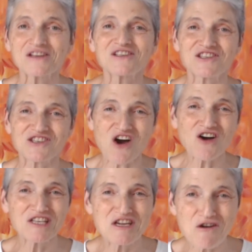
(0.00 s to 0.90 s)

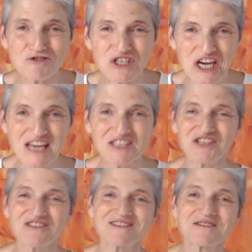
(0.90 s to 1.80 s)
start
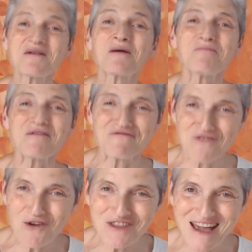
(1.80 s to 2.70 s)
negotiations
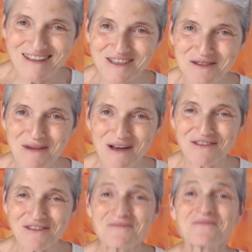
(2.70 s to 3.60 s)
before the end of the
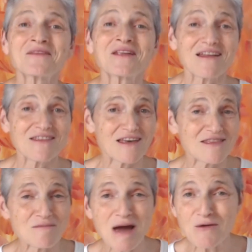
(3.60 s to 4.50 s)
month, and then
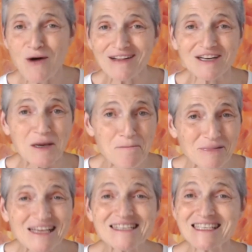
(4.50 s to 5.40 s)
they may well
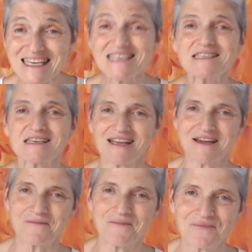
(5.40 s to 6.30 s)
complete easily